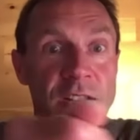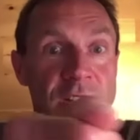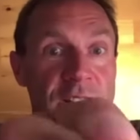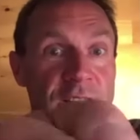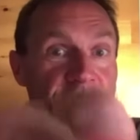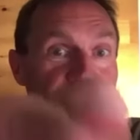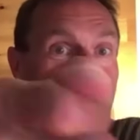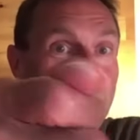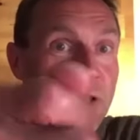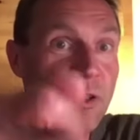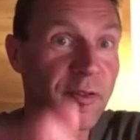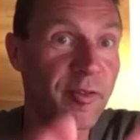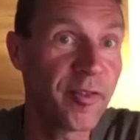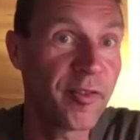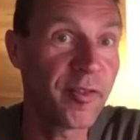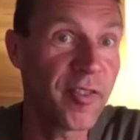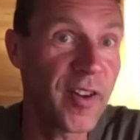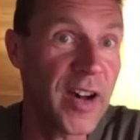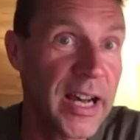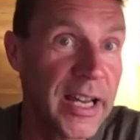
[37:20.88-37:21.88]
here's
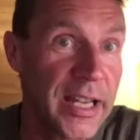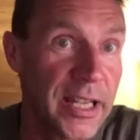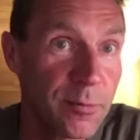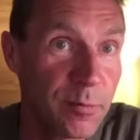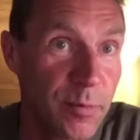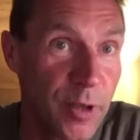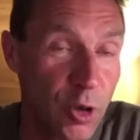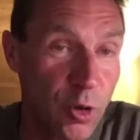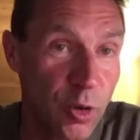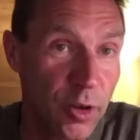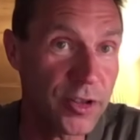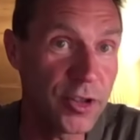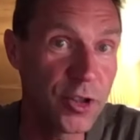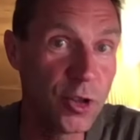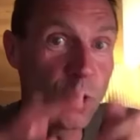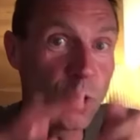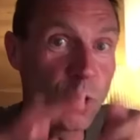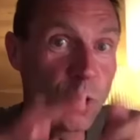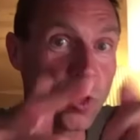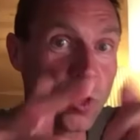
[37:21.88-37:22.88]
your fine because
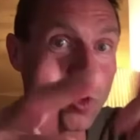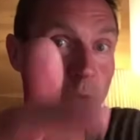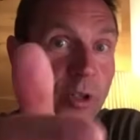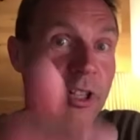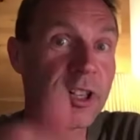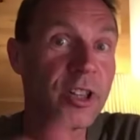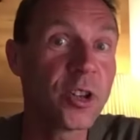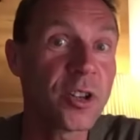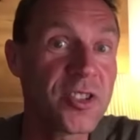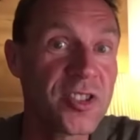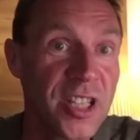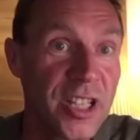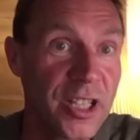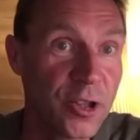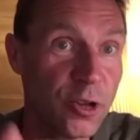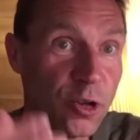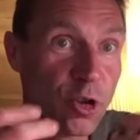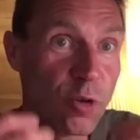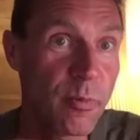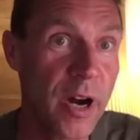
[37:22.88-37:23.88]
you could not
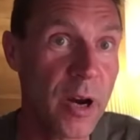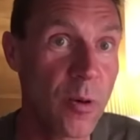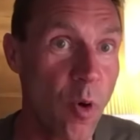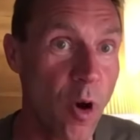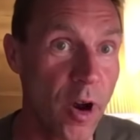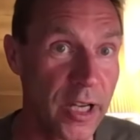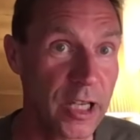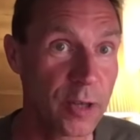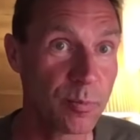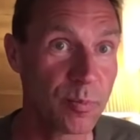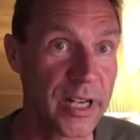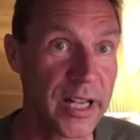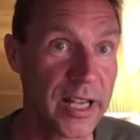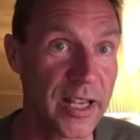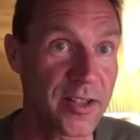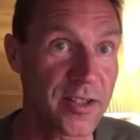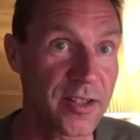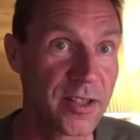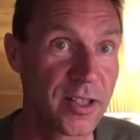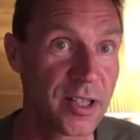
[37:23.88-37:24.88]
secure my working
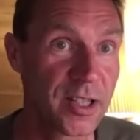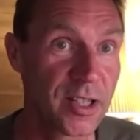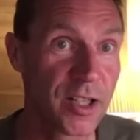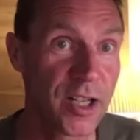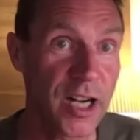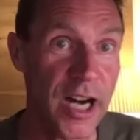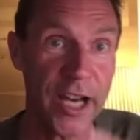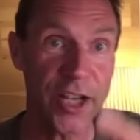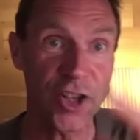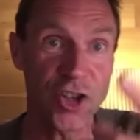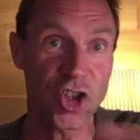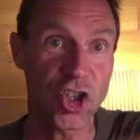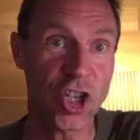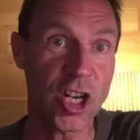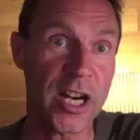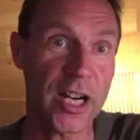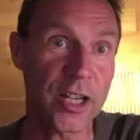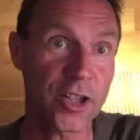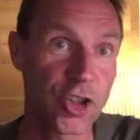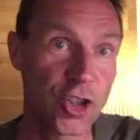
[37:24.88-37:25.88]
place. I
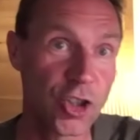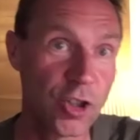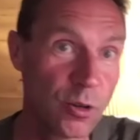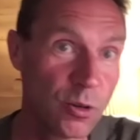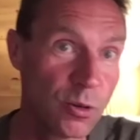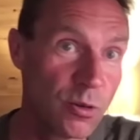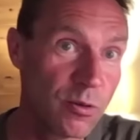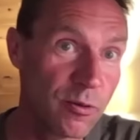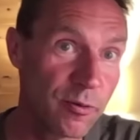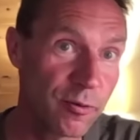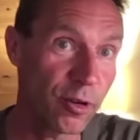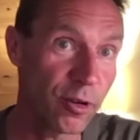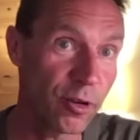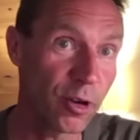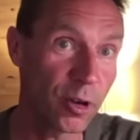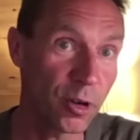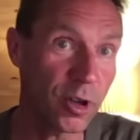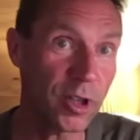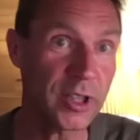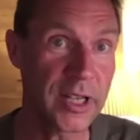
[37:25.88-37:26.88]
charge you for
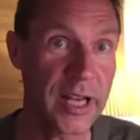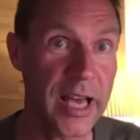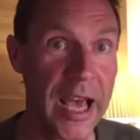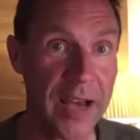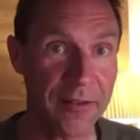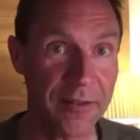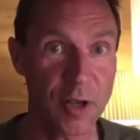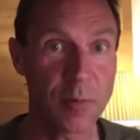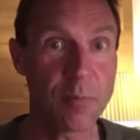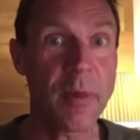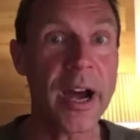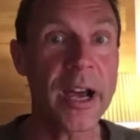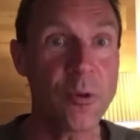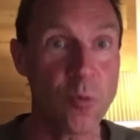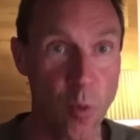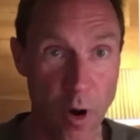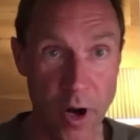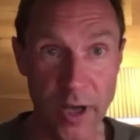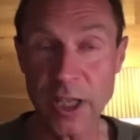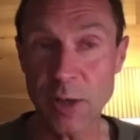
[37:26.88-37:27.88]
not having my
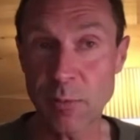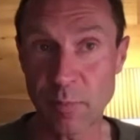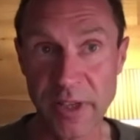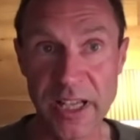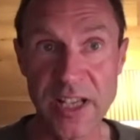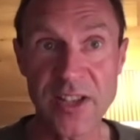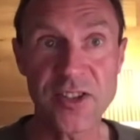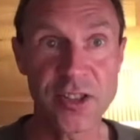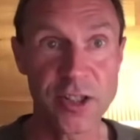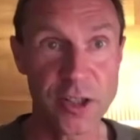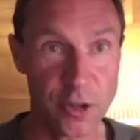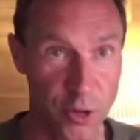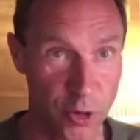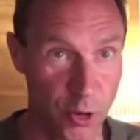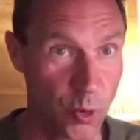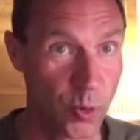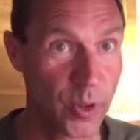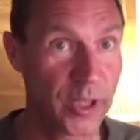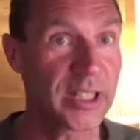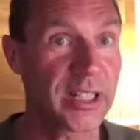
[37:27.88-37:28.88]
working place
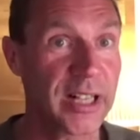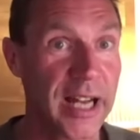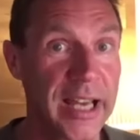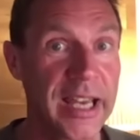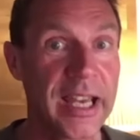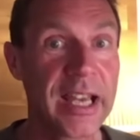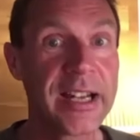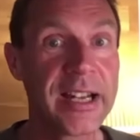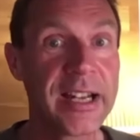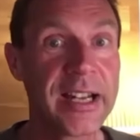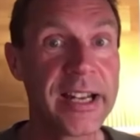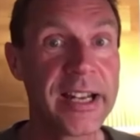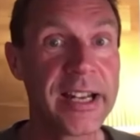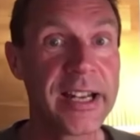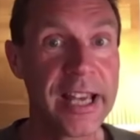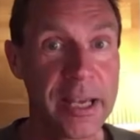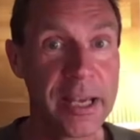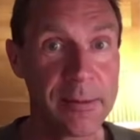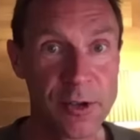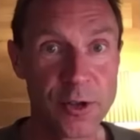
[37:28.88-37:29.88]
secure that I can able to
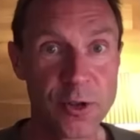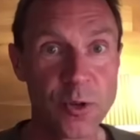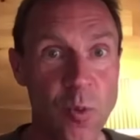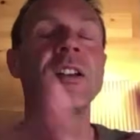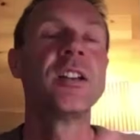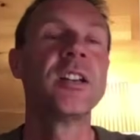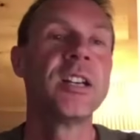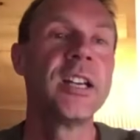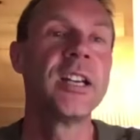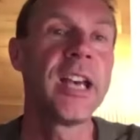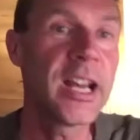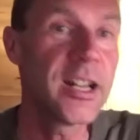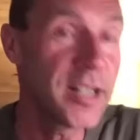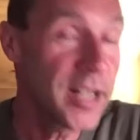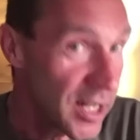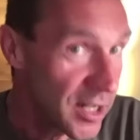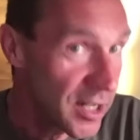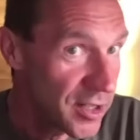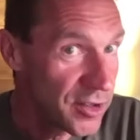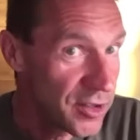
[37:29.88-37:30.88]
work. And then
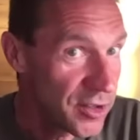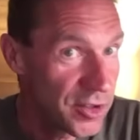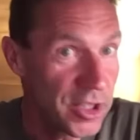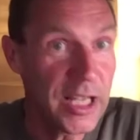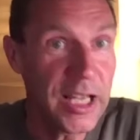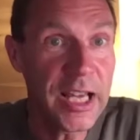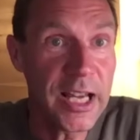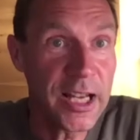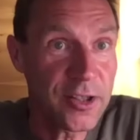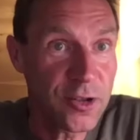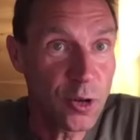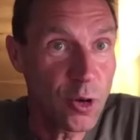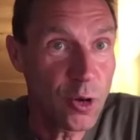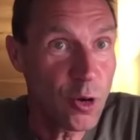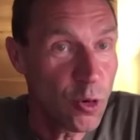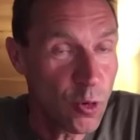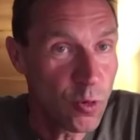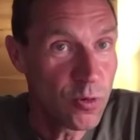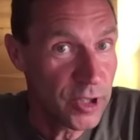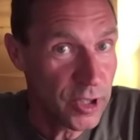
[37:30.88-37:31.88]
the ASO, the
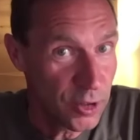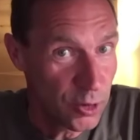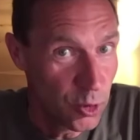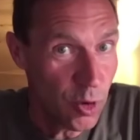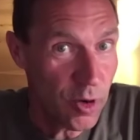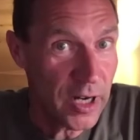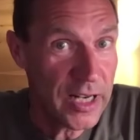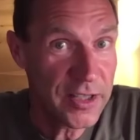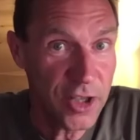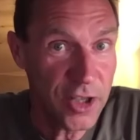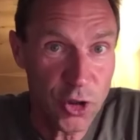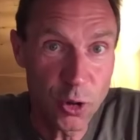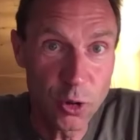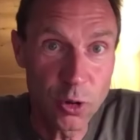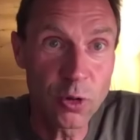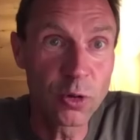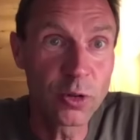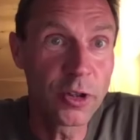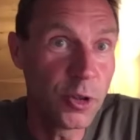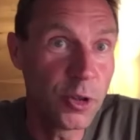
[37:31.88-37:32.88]
tour organization, could go to
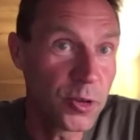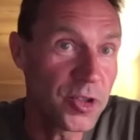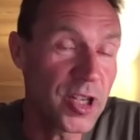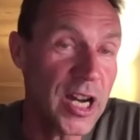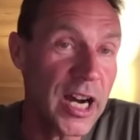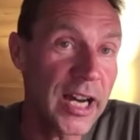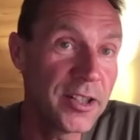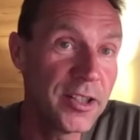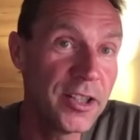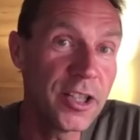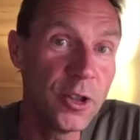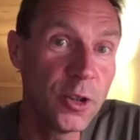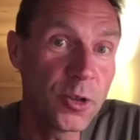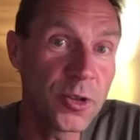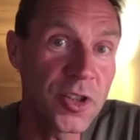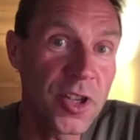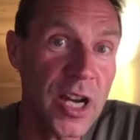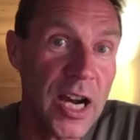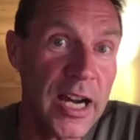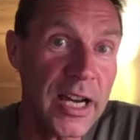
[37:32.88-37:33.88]
UCI, dear
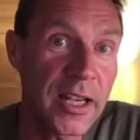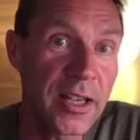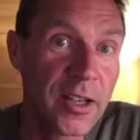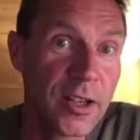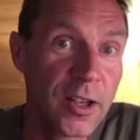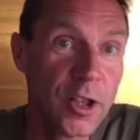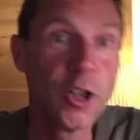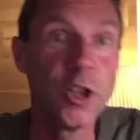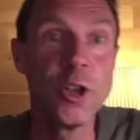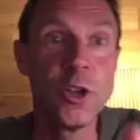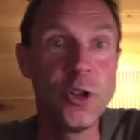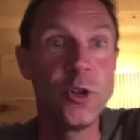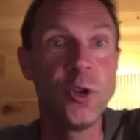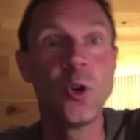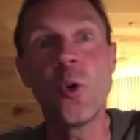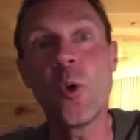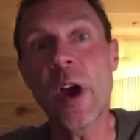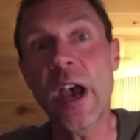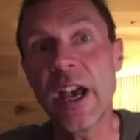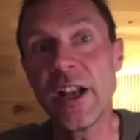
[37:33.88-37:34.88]
UCI, you
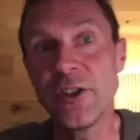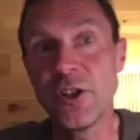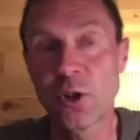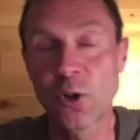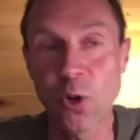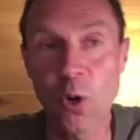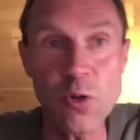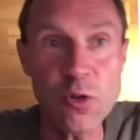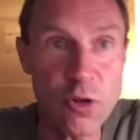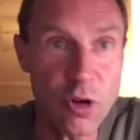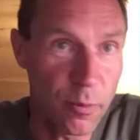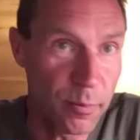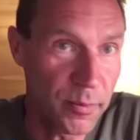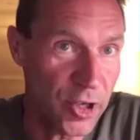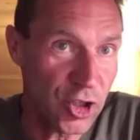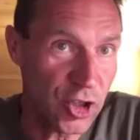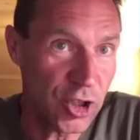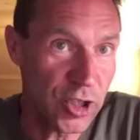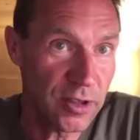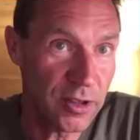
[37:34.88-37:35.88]
and your road commission,
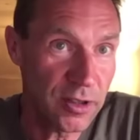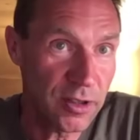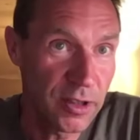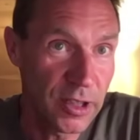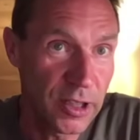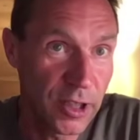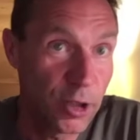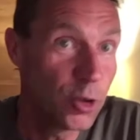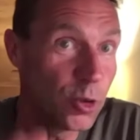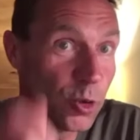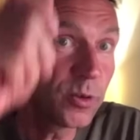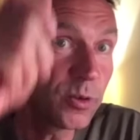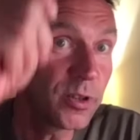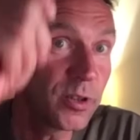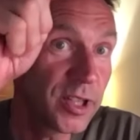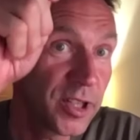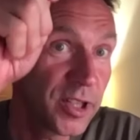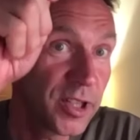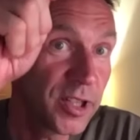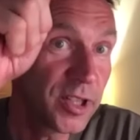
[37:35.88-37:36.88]
you tick
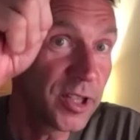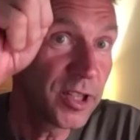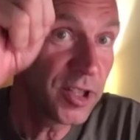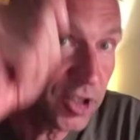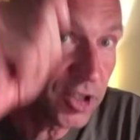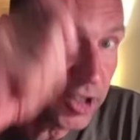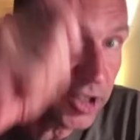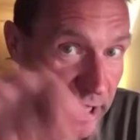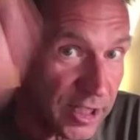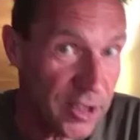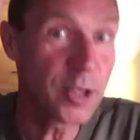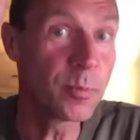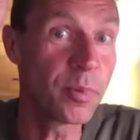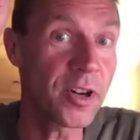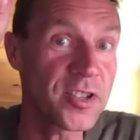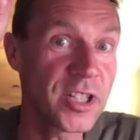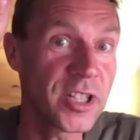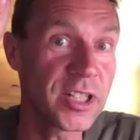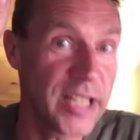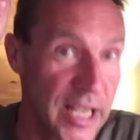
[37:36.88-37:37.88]
the boxes that, yes,
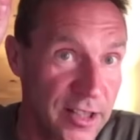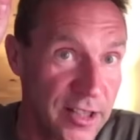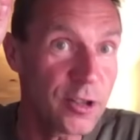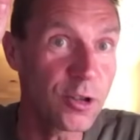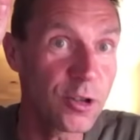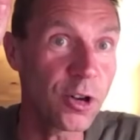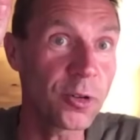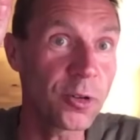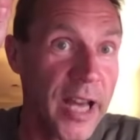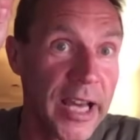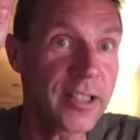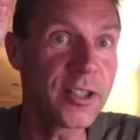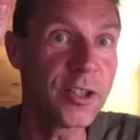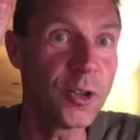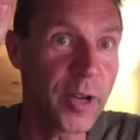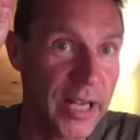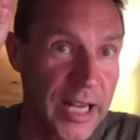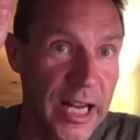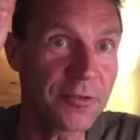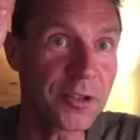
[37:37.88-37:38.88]
correct, you can have
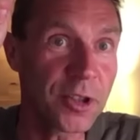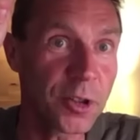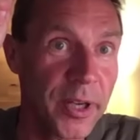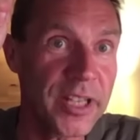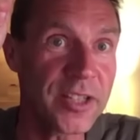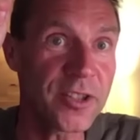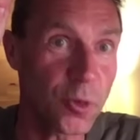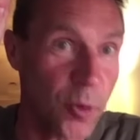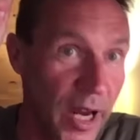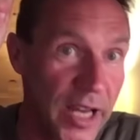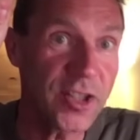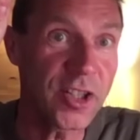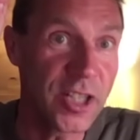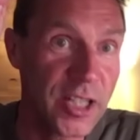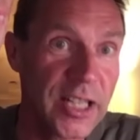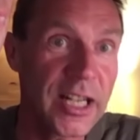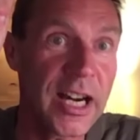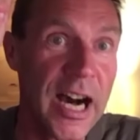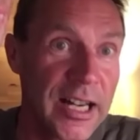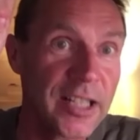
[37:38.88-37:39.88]
the race right here
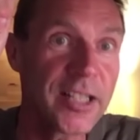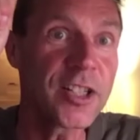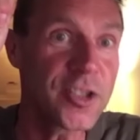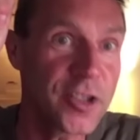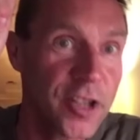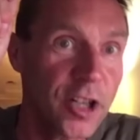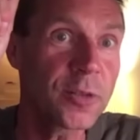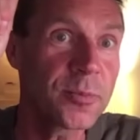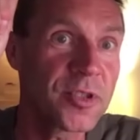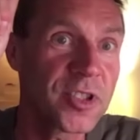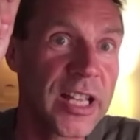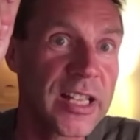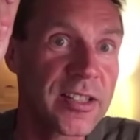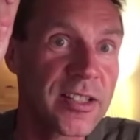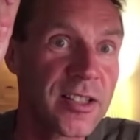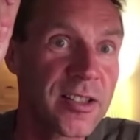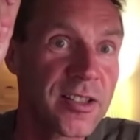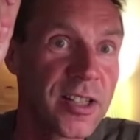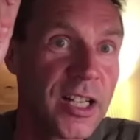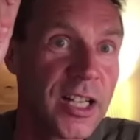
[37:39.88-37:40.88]
under the
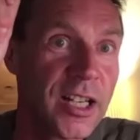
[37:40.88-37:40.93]
circumstances.